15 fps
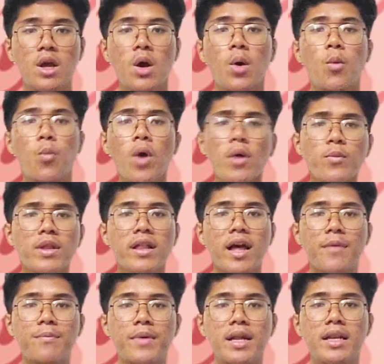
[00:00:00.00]
What will
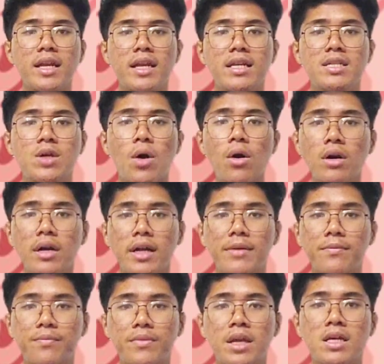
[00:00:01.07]
happen in this organ?
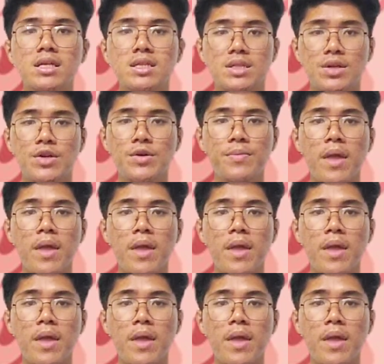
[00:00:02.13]
So